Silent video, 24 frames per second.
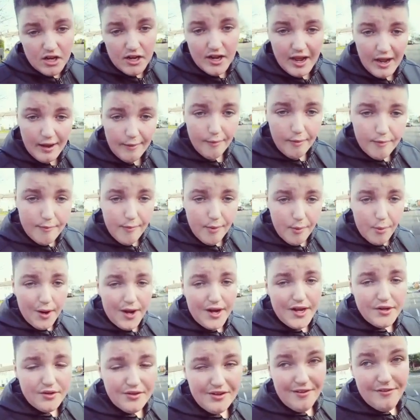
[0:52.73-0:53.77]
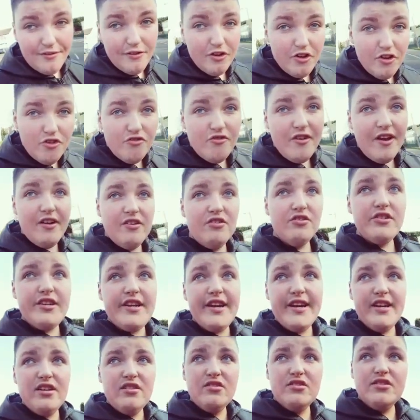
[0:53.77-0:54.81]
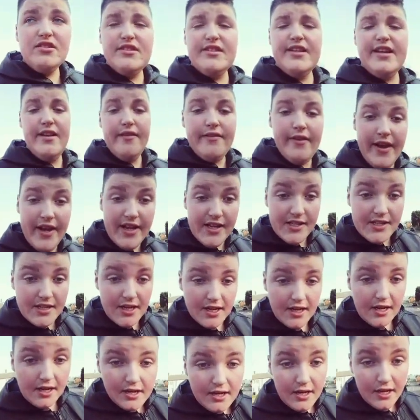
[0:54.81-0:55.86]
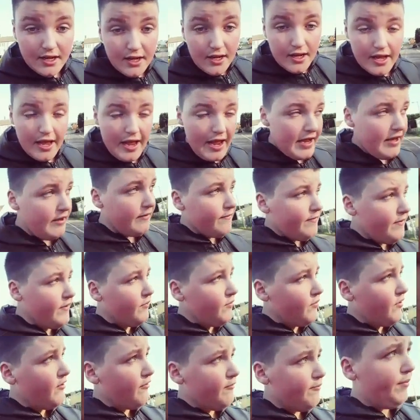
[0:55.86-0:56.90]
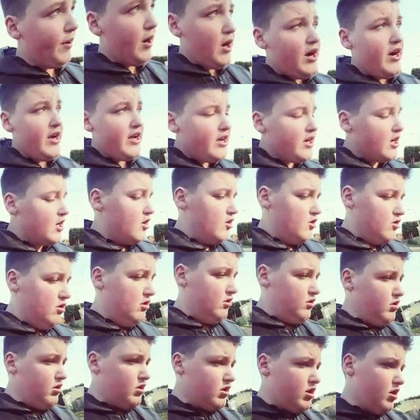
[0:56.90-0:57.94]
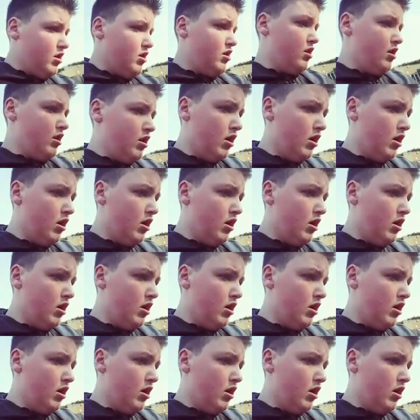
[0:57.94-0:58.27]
Now on my way to have a look round town to see if there's anything worth buying because